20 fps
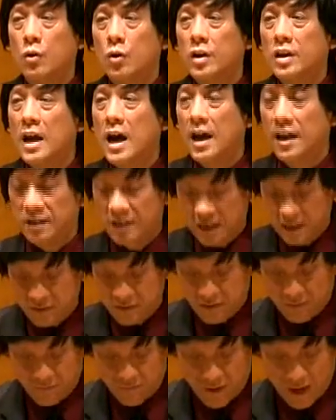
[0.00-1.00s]
could not
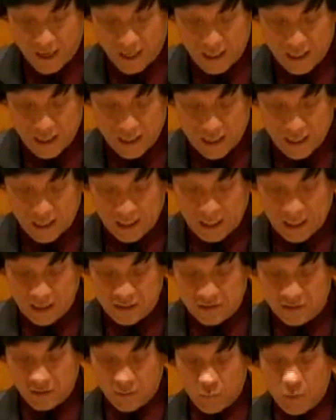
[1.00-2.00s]
testify
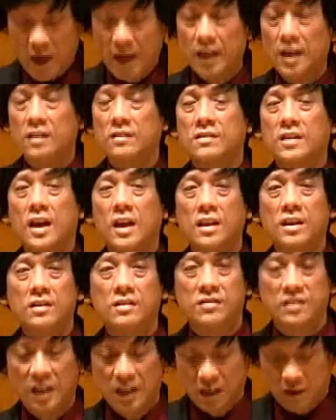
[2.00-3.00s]
against their white
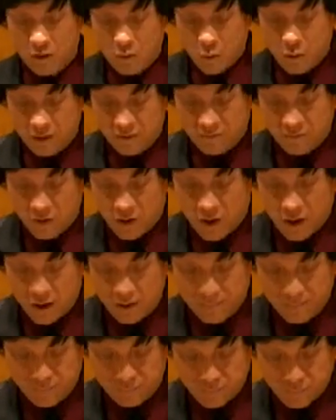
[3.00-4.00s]
assailants in a court of
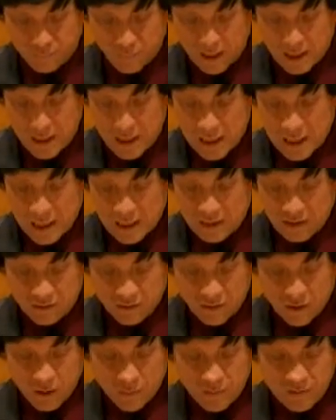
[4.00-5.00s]
law.
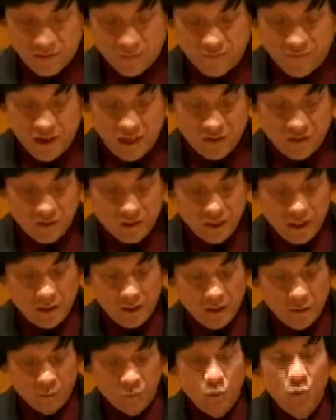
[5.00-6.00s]
This law was
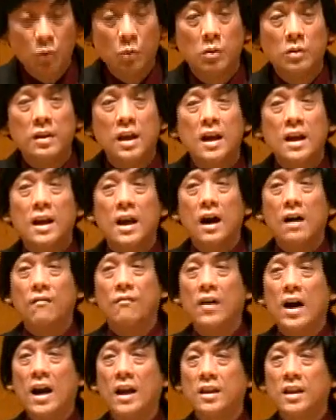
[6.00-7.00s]
eventually ruled a
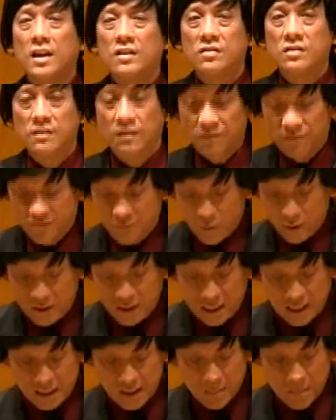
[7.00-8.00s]
violation of the
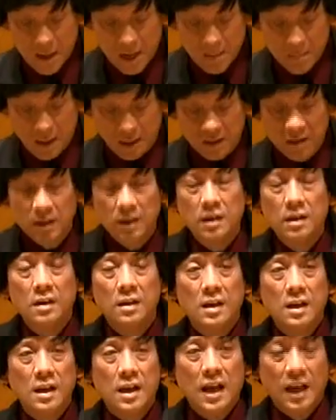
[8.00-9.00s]
fourteenth Amendment.
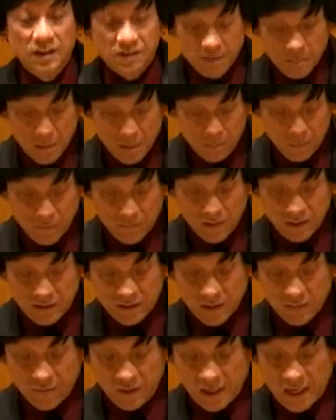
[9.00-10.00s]
As a member of the
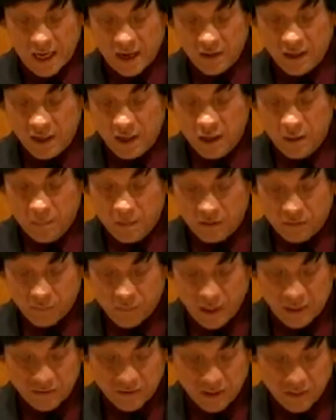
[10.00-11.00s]
Suffolk County Human
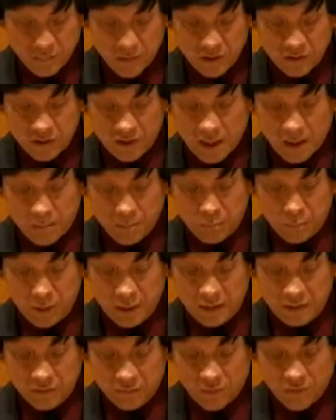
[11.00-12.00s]
Rights Commission, I'm
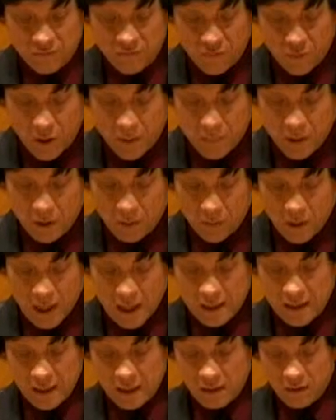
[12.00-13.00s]
pleased to inform you
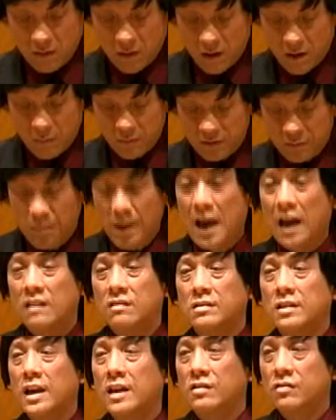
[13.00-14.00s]
that a law was
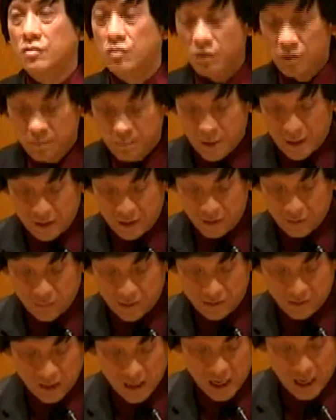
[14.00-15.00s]
passed last June by the U S